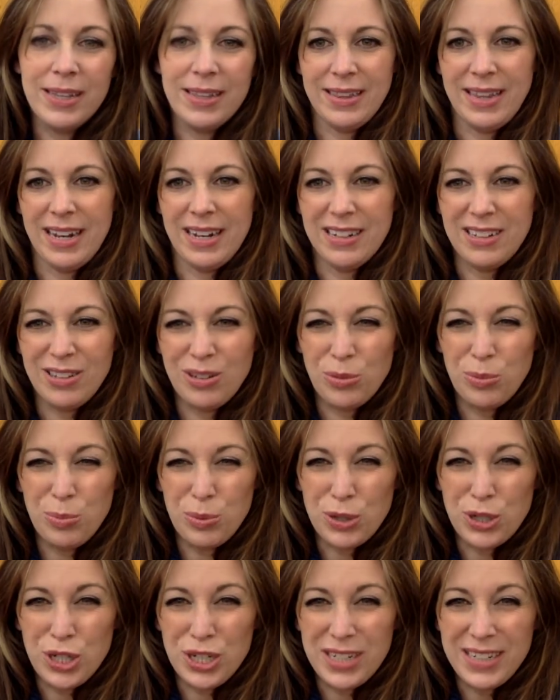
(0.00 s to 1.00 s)
that it's
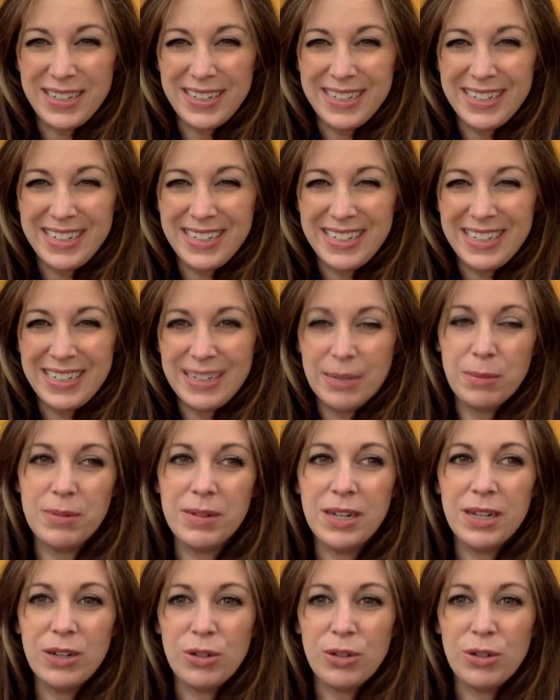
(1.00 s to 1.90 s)
super chilly and